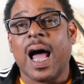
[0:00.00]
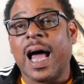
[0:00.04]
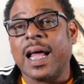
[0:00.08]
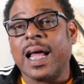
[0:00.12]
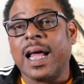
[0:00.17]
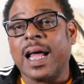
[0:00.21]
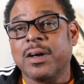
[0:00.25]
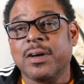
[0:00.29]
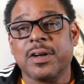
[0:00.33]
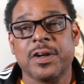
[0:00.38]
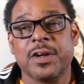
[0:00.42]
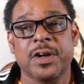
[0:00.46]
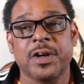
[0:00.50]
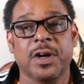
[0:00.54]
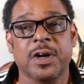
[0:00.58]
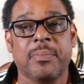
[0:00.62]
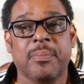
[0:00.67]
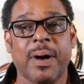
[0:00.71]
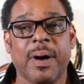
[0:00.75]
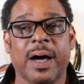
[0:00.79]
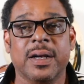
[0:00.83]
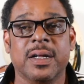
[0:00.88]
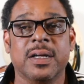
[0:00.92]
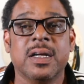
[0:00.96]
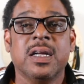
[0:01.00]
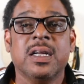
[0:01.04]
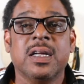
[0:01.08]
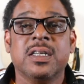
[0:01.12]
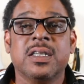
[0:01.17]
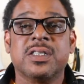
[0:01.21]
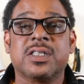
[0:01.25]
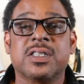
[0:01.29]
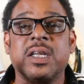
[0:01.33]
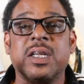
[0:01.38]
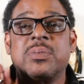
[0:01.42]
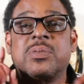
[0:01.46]
i love to hear about it.
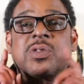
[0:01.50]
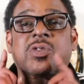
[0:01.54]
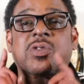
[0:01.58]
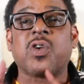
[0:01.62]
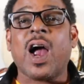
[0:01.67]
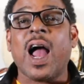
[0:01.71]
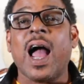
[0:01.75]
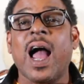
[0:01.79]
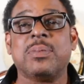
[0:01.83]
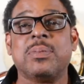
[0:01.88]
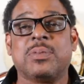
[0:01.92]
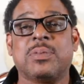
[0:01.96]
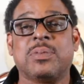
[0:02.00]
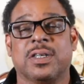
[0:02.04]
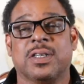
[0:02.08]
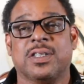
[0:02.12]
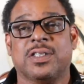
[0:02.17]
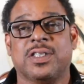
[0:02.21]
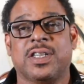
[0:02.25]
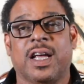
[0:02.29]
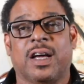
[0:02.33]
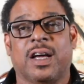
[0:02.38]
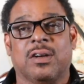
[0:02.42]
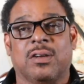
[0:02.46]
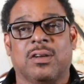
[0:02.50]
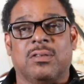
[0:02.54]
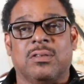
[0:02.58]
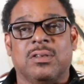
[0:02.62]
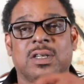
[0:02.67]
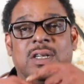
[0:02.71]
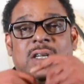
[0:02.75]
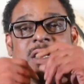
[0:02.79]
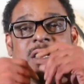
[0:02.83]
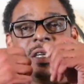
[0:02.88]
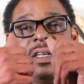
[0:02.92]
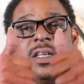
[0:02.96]
Subscribe to the channel.
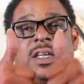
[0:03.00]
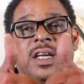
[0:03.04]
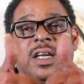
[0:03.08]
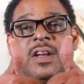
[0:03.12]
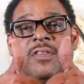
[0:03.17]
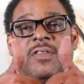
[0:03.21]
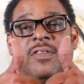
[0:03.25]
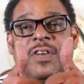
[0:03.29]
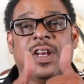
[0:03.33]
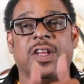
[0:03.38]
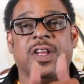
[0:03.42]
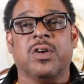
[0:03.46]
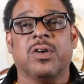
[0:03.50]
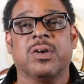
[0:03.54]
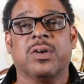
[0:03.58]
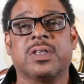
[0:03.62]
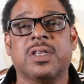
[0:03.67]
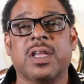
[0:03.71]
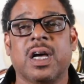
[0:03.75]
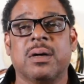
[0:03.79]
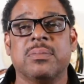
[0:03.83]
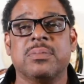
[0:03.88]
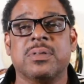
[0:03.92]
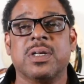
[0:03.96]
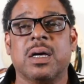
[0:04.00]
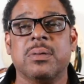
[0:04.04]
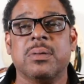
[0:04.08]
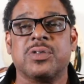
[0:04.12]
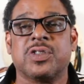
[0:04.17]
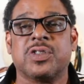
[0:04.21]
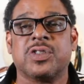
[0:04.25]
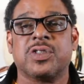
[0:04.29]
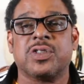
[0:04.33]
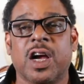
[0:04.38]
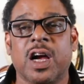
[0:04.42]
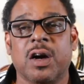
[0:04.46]
Get a video a thumbs up,
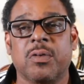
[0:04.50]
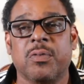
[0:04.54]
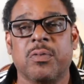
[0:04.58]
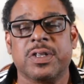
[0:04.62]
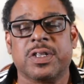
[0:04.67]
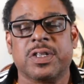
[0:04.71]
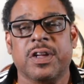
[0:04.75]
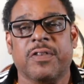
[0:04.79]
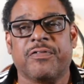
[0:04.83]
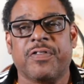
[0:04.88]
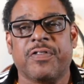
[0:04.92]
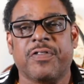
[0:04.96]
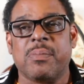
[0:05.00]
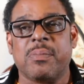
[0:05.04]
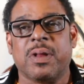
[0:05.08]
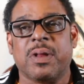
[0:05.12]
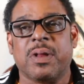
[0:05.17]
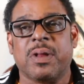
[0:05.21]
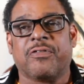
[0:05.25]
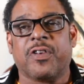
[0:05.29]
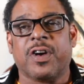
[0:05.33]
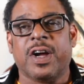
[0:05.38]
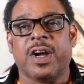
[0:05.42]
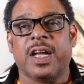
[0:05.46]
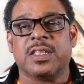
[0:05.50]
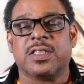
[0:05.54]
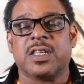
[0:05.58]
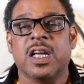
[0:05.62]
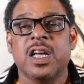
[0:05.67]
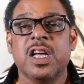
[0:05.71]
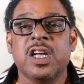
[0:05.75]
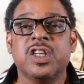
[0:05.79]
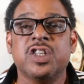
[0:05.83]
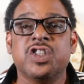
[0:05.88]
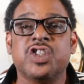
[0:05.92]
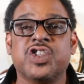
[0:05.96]
share it with your family and friends,
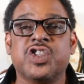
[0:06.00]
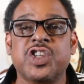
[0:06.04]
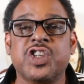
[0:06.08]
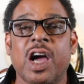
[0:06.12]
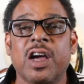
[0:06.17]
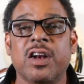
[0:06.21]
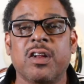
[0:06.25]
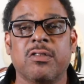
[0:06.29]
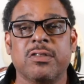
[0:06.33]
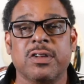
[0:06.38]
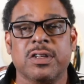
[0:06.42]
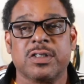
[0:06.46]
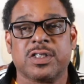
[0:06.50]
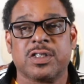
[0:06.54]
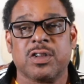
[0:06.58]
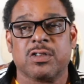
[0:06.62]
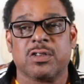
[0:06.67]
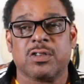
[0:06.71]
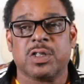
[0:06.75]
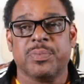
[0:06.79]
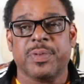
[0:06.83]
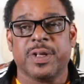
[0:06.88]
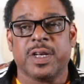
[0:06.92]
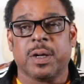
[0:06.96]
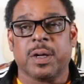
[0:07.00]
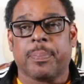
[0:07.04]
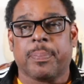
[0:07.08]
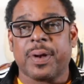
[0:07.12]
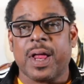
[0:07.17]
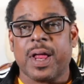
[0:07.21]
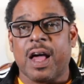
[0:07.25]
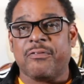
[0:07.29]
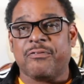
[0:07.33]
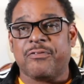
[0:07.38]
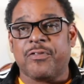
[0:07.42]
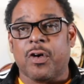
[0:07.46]
share it on your social media
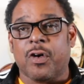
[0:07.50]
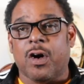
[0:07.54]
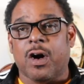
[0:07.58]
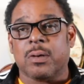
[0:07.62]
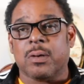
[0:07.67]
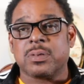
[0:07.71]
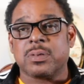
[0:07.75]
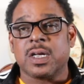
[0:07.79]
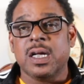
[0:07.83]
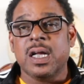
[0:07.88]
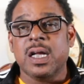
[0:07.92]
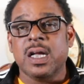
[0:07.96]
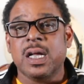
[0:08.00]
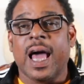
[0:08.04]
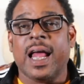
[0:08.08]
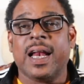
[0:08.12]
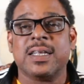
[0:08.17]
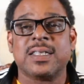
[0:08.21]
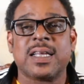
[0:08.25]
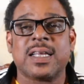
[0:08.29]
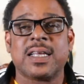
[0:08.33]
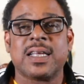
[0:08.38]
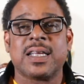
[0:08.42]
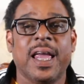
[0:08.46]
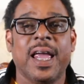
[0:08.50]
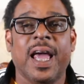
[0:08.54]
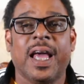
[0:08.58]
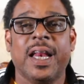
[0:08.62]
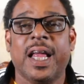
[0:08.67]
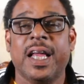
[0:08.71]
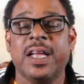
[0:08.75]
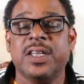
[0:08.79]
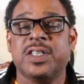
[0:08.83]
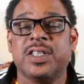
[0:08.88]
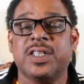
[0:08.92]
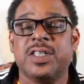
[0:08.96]
platforms. And as I
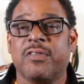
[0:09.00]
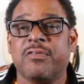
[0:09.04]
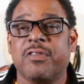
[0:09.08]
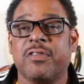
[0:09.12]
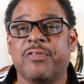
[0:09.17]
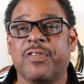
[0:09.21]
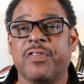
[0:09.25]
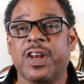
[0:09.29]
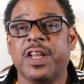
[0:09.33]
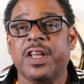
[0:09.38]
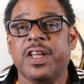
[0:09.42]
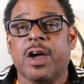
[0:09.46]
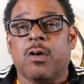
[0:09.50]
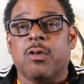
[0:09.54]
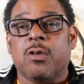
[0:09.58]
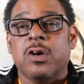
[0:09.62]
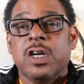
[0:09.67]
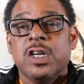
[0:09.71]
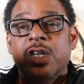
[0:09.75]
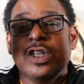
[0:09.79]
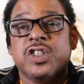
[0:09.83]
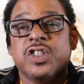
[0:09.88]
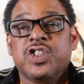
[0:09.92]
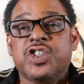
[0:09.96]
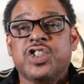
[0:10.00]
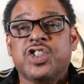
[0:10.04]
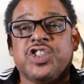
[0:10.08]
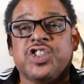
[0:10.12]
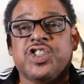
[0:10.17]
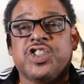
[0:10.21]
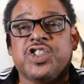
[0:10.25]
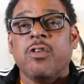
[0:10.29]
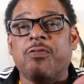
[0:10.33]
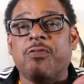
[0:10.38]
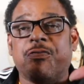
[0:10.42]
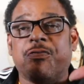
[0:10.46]
end each and every video,
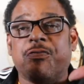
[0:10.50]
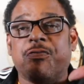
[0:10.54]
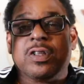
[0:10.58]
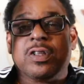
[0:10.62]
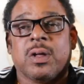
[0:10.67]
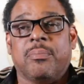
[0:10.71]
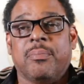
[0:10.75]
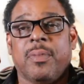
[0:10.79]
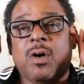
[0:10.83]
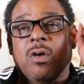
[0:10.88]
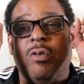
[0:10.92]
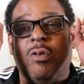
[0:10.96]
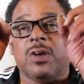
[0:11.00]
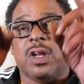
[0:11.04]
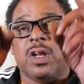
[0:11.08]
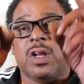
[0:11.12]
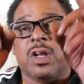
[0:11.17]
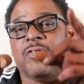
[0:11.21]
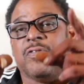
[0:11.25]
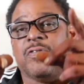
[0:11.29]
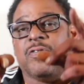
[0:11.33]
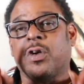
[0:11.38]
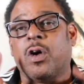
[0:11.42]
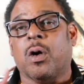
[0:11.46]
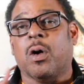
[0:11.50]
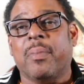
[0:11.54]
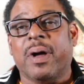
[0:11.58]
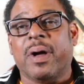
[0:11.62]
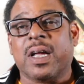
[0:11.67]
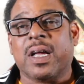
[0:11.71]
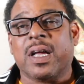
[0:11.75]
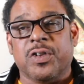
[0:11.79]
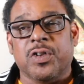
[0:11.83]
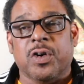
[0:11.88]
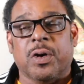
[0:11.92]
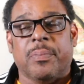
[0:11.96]
shoot for the moon. If you don't
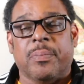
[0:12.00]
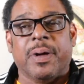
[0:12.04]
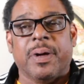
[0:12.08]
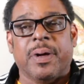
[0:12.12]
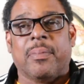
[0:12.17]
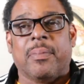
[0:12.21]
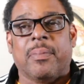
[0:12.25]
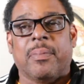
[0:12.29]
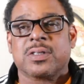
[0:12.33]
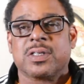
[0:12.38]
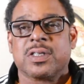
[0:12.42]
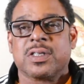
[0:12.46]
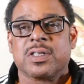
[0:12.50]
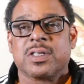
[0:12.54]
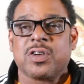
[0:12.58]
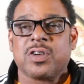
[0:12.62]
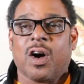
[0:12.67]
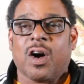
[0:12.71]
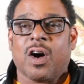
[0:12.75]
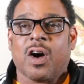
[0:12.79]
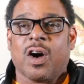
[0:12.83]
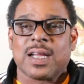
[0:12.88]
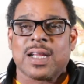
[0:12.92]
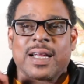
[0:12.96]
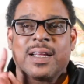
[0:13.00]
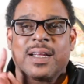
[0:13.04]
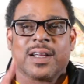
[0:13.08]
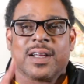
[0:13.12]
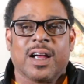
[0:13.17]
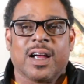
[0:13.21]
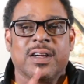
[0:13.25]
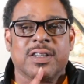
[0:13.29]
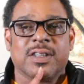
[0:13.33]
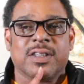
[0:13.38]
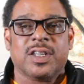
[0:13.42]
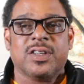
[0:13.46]
make it, you'll be amongst the stars. I can
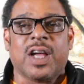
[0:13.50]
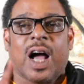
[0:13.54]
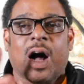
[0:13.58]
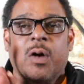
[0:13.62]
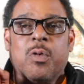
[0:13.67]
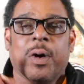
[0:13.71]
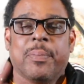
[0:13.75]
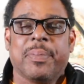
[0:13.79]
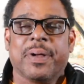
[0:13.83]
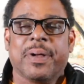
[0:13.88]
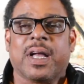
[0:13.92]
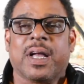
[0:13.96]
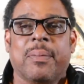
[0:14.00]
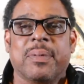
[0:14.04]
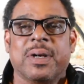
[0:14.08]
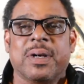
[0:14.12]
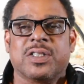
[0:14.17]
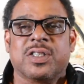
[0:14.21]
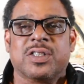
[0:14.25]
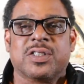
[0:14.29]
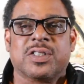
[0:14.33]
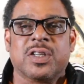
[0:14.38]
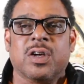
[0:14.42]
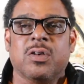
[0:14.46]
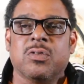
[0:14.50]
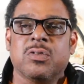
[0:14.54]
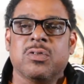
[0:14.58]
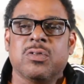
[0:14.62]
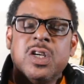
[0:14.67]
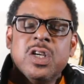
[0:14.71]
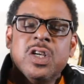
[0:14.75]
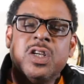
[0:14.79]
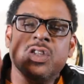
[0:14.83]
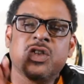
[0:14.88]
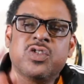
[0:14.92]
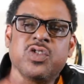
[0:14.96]
guarantee you, I will be coming at you soon,
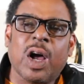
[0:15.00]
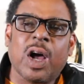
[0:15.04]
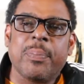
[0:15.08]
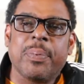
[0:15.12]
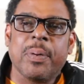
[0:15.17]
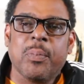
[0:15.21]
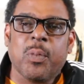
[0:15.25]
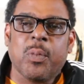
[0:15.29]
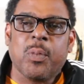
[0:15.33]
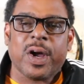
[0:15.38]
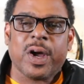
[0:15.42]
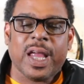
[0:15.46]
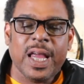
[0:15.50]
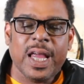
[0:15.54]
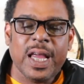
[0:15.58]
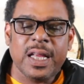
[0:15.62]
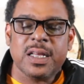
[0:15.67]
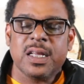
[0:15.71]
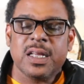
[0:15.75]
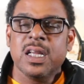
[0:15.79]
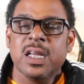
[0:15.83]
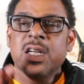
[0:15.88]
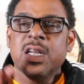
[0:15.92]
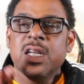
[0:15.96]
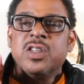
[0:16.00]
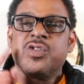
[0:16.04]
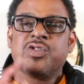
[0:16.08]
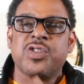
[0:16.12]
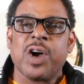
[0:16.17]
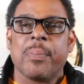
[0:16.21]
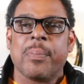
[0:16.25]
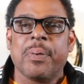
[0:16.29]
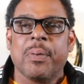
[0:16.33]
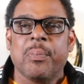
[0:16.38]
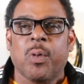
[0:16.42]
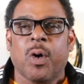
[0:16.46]
dropping more heat,
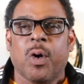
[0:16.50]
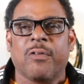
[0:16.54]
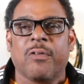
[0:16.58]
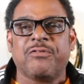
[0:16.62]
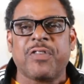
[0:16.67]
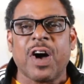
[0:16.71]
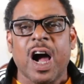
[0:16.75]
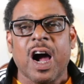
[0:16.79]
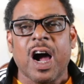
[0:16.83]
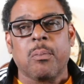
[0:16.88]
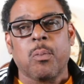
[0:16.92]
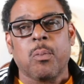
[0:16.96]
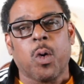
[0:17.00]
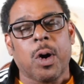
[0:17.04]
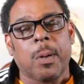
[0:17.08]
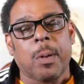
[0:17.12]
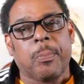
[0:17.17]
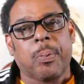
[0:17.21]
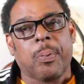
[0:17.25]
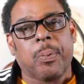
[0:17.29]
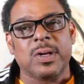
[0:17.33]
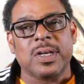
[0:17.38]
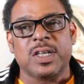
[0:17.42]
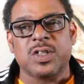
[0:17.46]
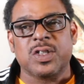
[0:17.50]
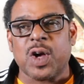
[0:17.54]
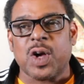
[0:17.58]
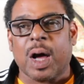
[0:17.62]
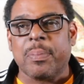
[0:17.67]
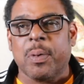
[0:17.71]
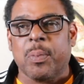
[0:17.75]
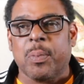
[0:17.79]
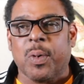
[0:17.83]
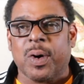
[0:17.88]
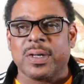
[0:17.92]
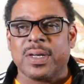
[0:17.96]
dropping more fire, more importantly,
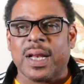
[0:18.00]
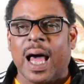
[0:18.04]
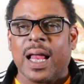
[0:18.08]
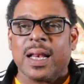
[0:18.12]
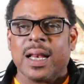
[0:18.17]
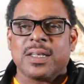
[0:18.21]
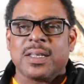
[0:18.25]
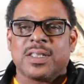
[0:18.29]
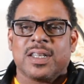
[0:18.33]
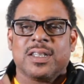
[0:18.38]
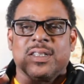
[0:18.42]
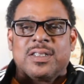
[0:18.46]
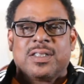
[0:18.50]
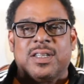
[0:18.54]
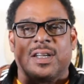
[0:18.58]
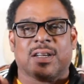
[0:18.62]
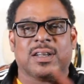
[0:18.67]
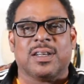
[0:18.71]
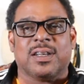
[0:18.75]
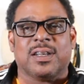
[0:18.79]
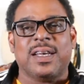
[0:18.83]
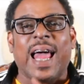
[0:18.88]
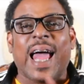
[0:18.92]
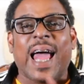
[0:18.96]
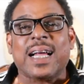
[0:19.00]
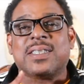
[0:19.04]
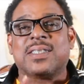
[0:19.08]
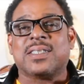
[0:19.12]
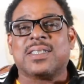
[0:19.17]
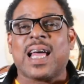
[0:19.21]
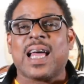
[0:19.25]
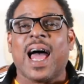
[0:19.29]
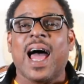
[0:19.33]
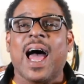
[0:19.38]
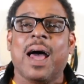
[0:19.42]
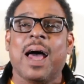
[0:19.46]
dropping more knowledge. And until the
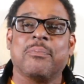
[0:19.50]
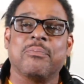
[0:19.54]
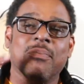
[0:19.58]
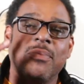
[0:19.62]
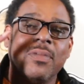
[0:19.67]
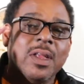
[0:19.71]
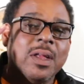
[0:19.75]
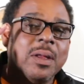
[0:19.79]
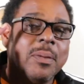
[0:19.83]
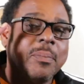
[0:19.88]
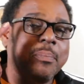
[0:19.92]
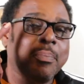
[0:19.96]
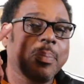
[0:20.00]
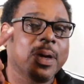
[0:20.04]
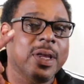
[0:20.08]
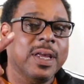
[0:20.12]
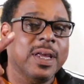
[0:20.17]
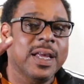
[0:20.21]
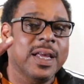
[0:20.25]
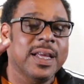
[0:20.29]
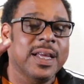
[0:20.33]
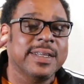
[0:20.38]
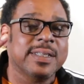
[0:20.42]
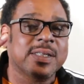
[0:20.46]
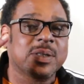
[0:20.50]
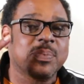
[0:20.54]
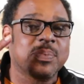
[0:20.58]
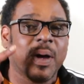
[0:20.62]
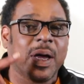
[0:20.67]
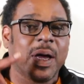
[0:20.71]
next time, Peace,